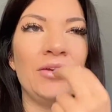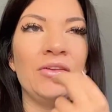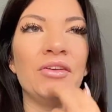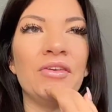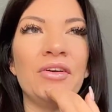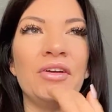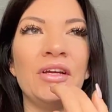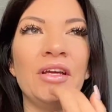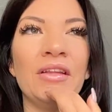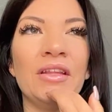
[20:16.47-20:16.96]

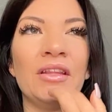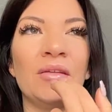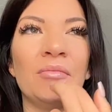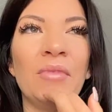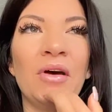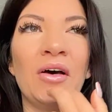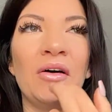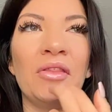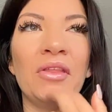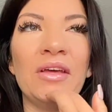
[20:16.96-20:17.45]
Underneath the
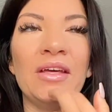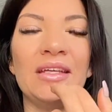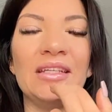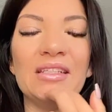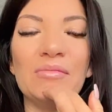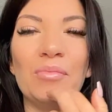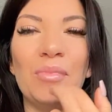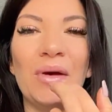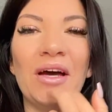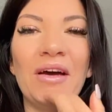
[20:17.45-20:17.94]
mouth
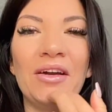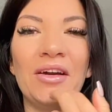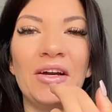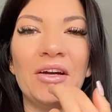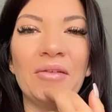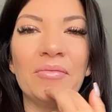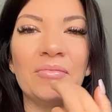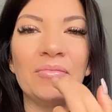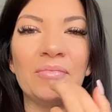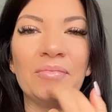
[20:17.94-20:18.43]
is
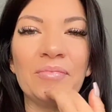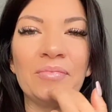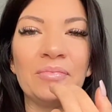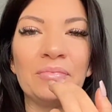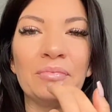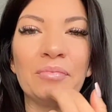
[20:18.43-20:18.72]
better.